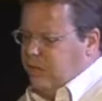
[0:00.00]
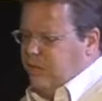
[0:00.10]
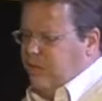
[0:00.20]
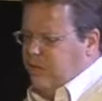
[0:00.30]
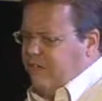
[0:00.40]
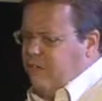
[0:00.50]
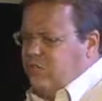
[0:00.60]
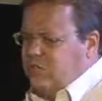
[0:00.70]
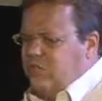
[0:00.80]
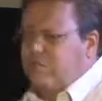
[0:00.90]
PDF
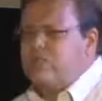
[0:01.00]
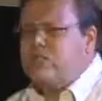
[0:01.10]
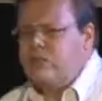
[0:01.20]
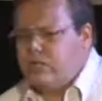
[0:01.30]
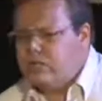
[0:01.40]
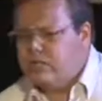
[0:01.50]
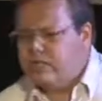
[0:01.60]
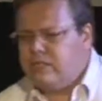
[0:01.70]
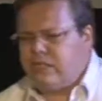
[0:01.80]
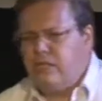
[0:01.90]
view is a little bit similar to that.